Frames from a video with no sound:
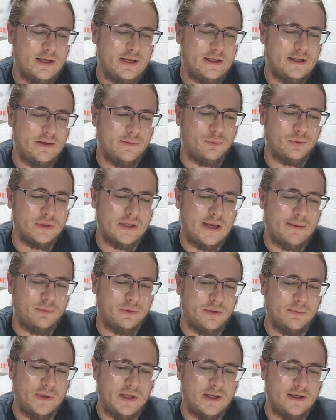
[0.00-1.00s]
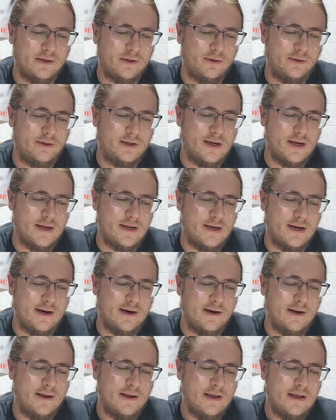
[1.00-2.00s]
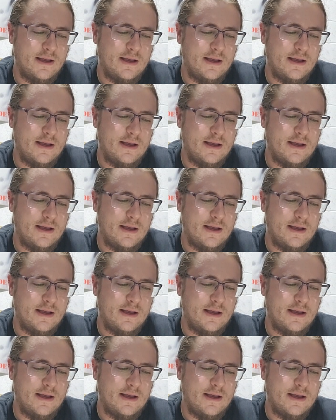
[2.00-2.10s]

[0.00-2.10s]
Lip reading: that was able to be included in here.